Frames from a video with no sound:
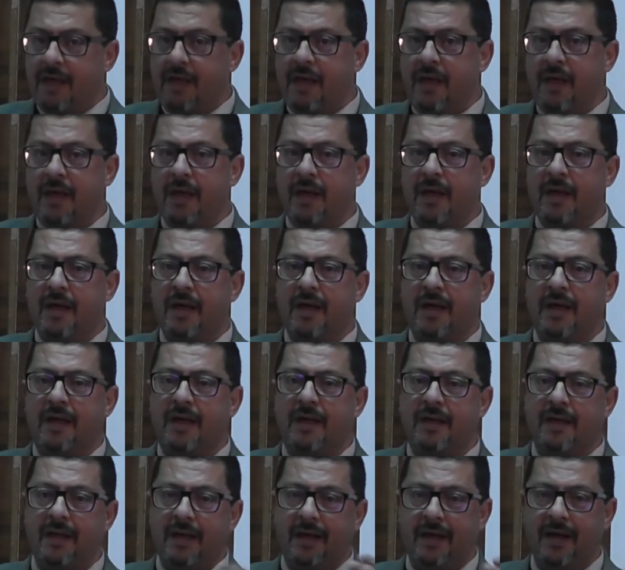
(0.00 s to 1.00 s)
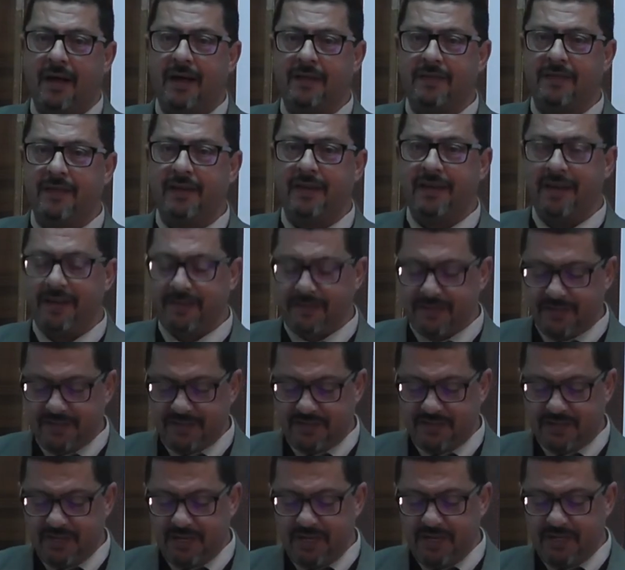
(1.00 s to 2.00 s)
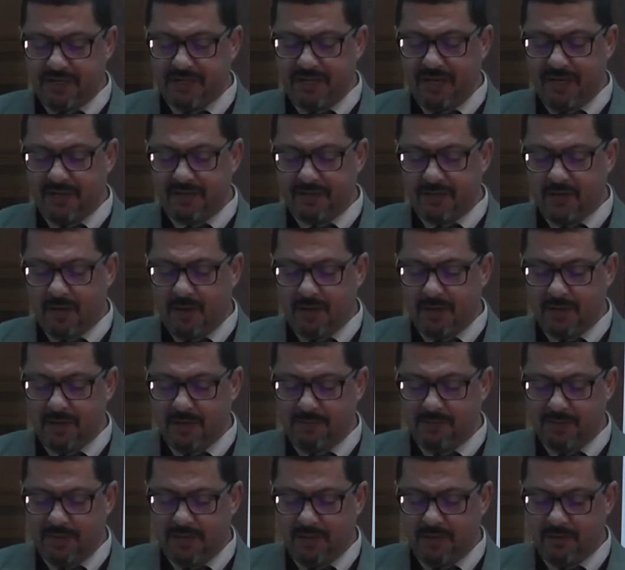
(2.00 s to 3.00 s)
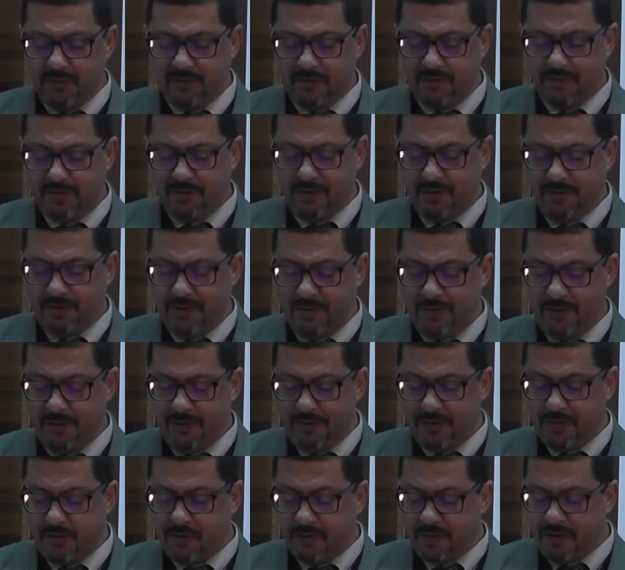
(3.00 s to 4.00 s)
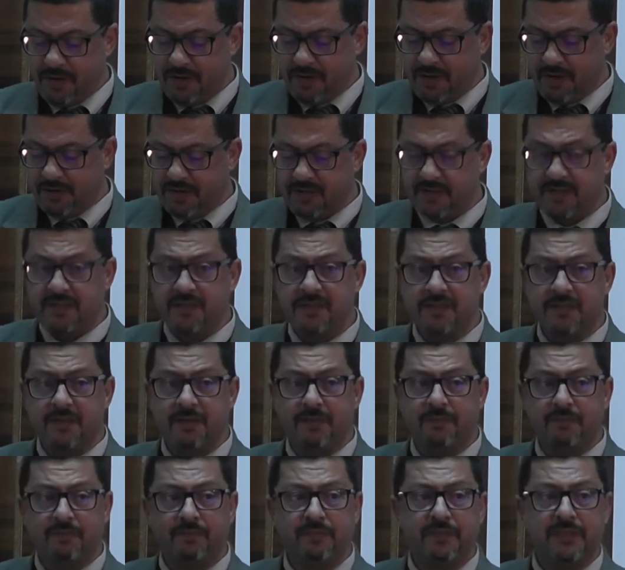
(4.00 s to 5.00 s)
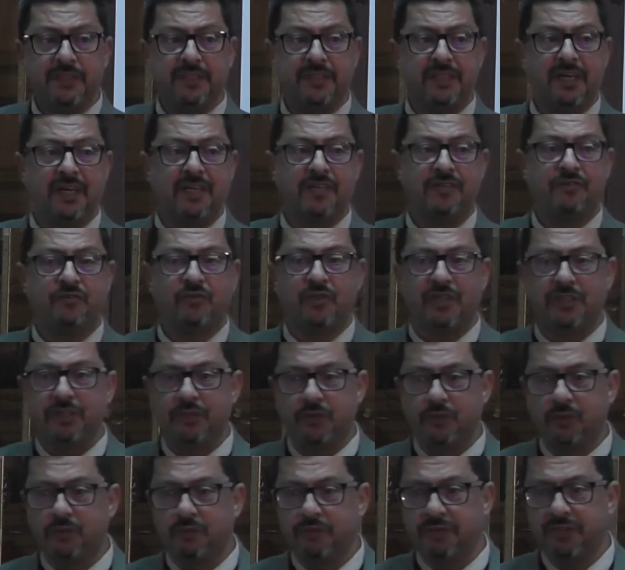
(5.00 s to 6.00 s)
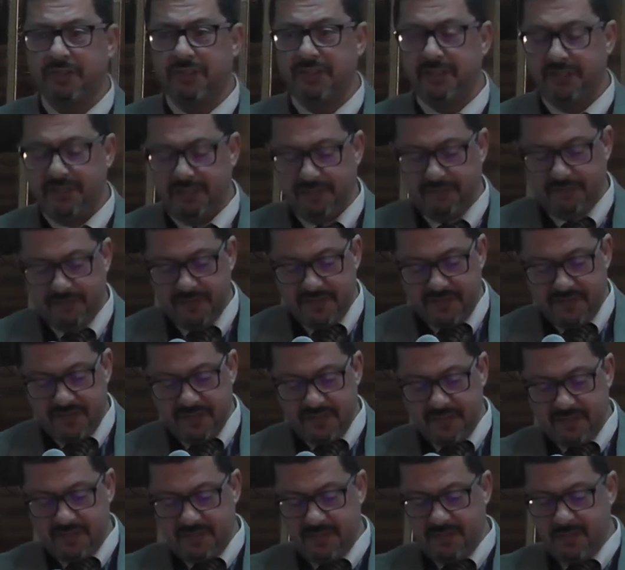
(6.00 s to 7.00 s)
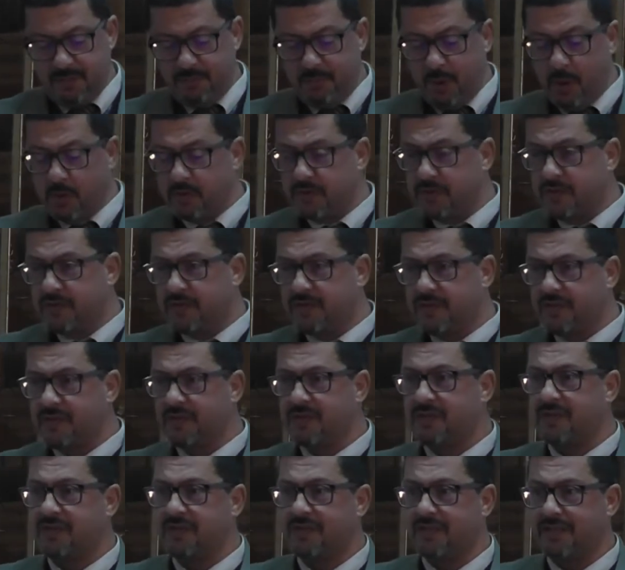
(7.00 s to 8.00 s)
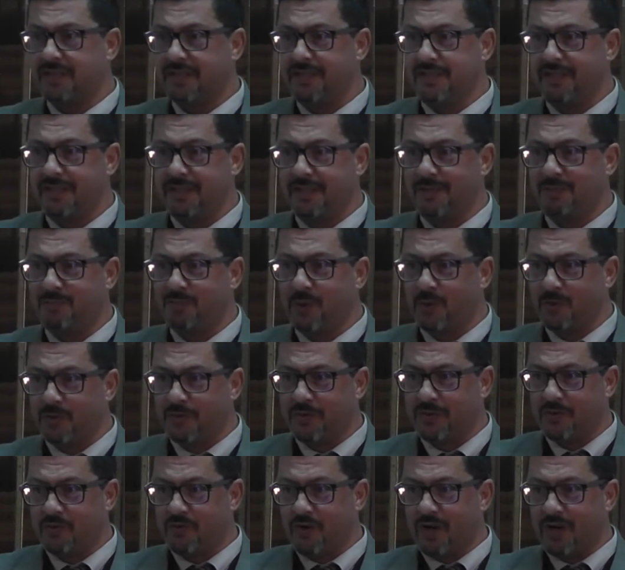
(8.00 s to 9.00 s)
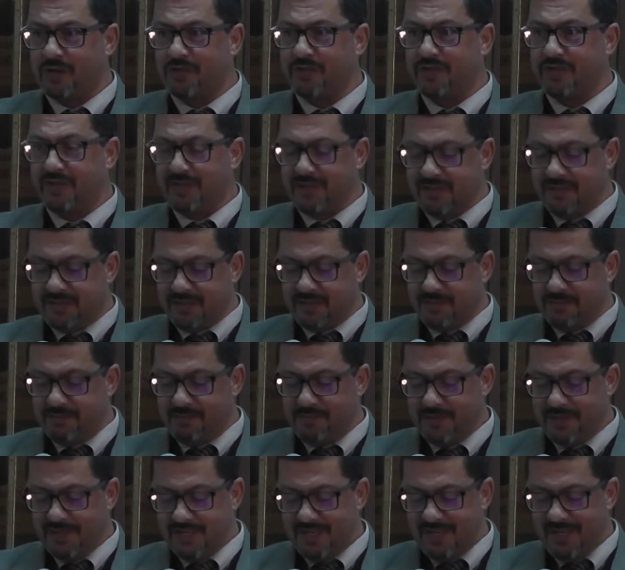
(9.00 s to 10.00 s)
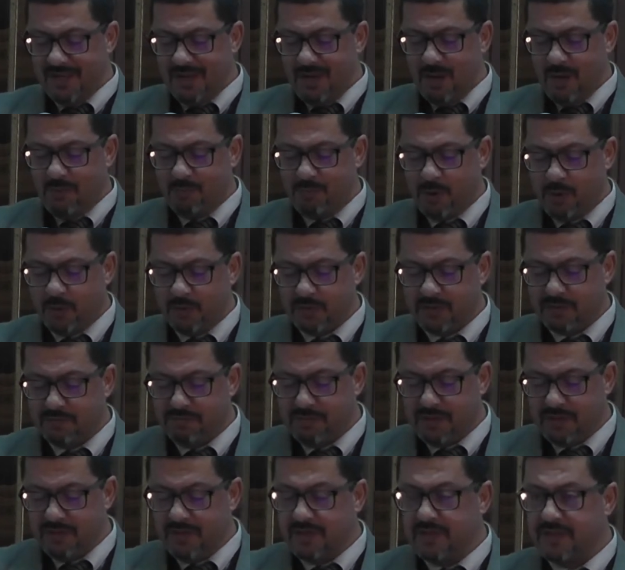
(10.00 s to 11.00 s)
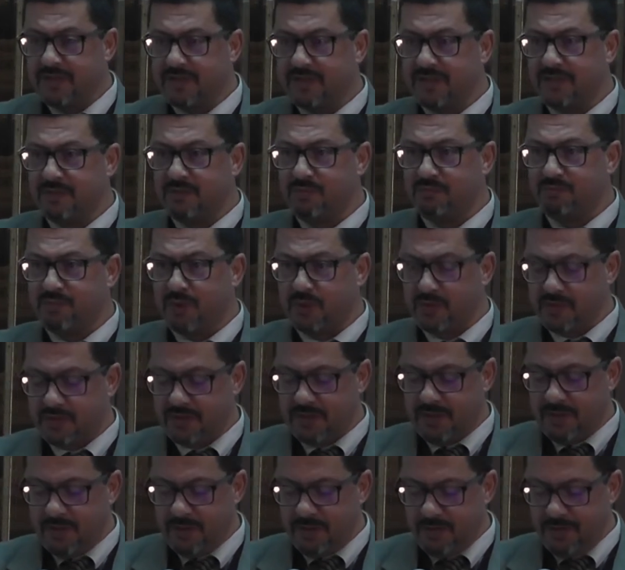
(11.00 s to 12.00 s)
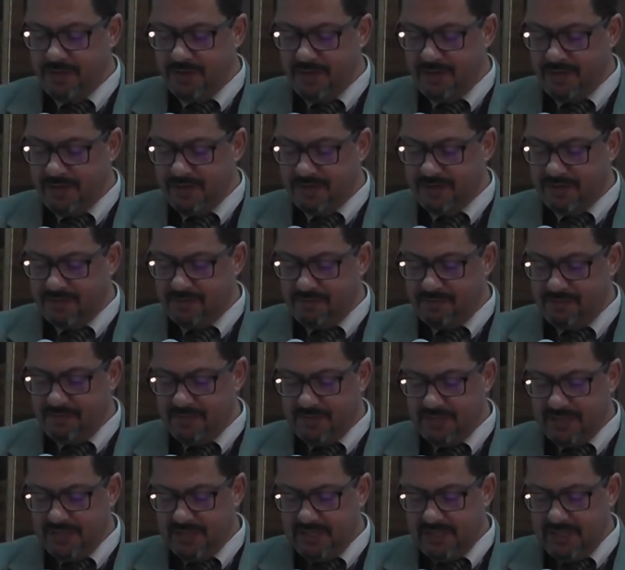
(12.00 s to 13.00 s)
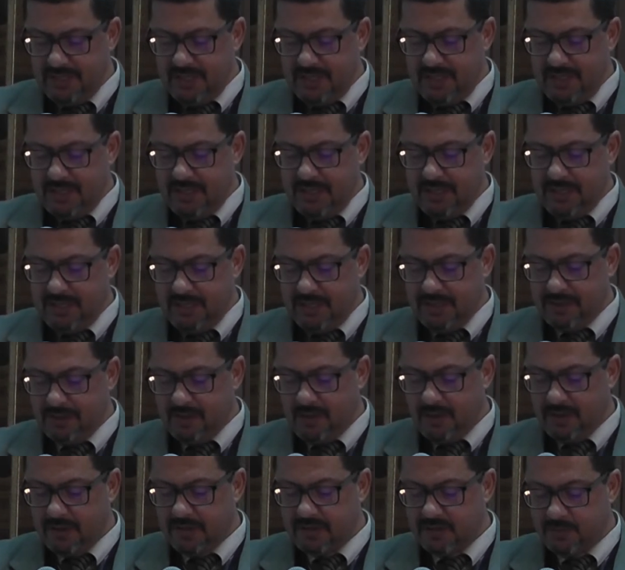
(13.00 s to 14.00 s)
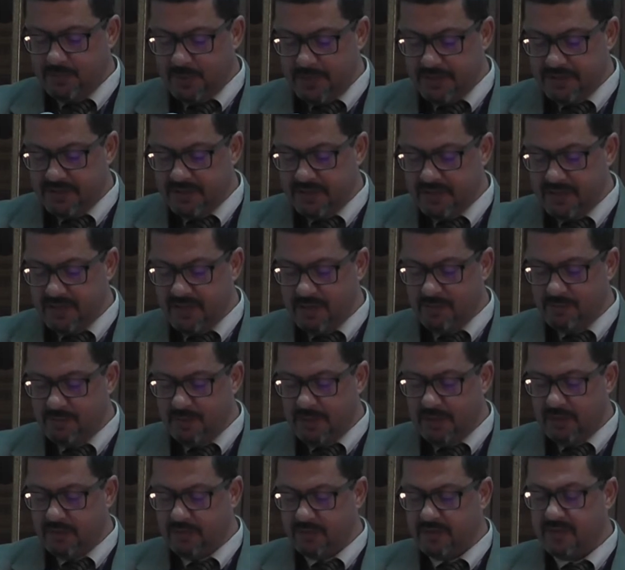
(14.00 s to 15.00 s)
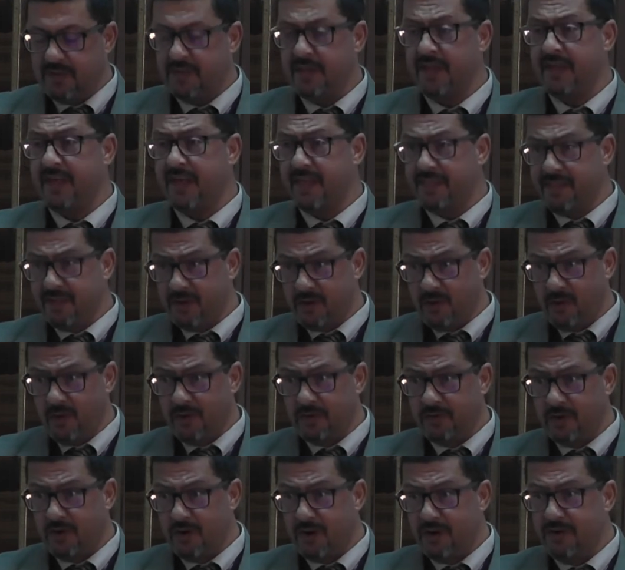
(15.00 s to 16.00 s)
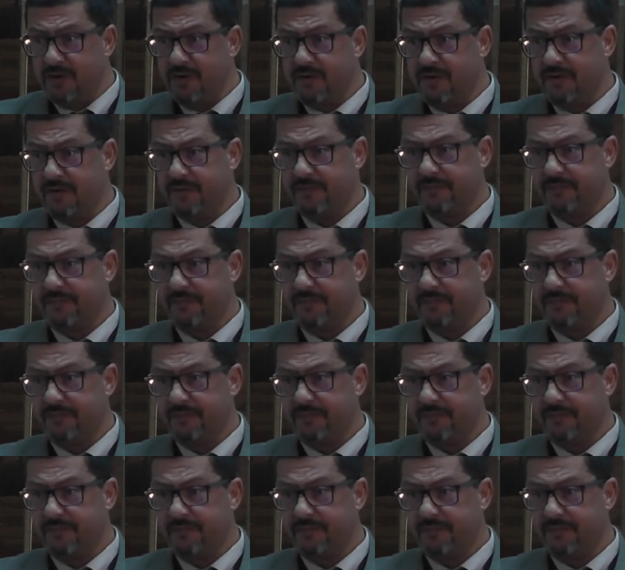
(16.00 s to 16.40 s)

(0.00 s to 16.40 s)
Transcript: At the later stage, I'll talk about literary criticism, and I'll try to revisit the posts in post-structuralism, postmodernism, post-colonialism, and I'll talk especially about the ethical turn.